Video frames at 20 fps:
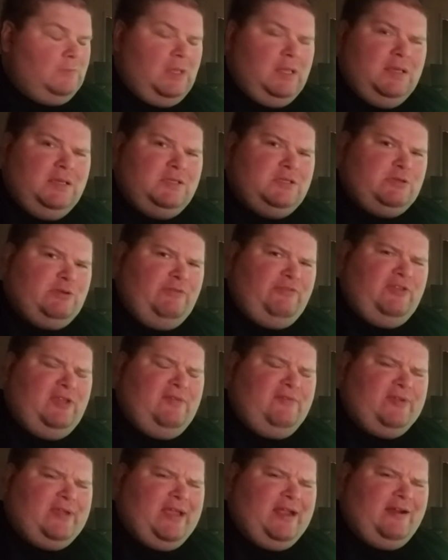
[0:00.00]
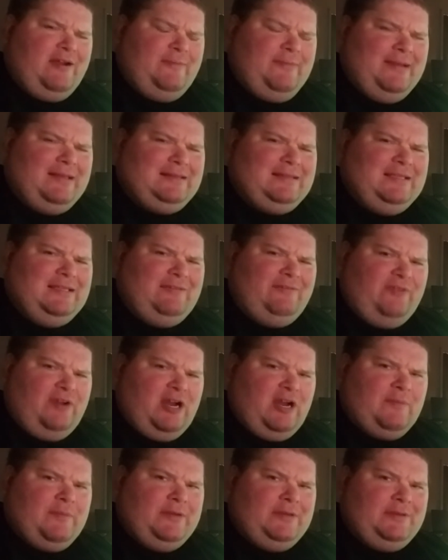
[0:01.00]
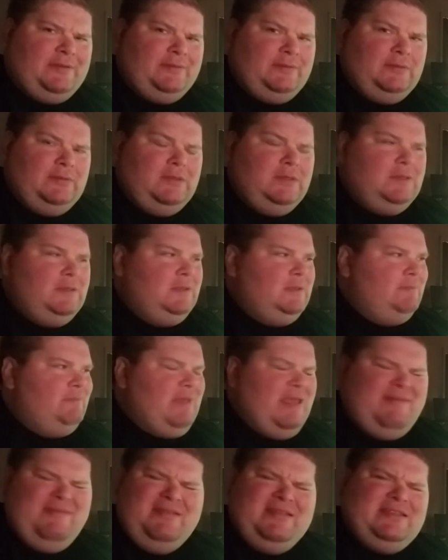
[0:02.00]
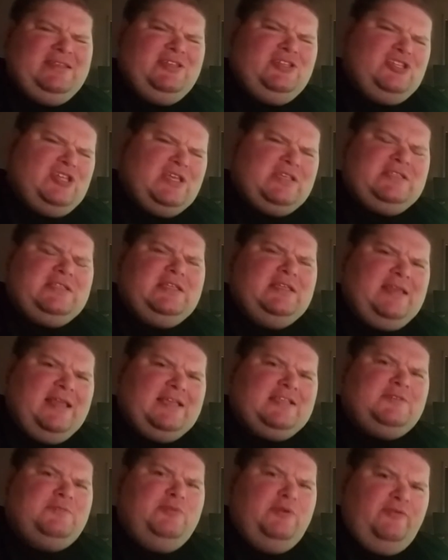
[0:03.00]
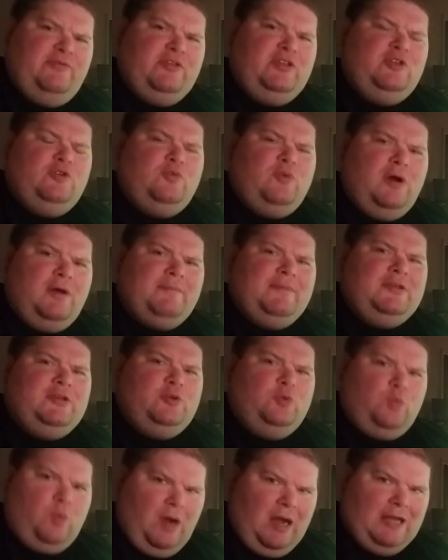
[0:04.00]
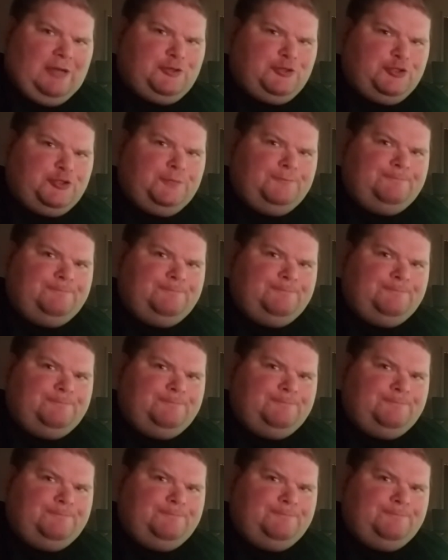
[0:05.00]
So if you ever cared about the environment, maybe suggest the next movie you want me to watch.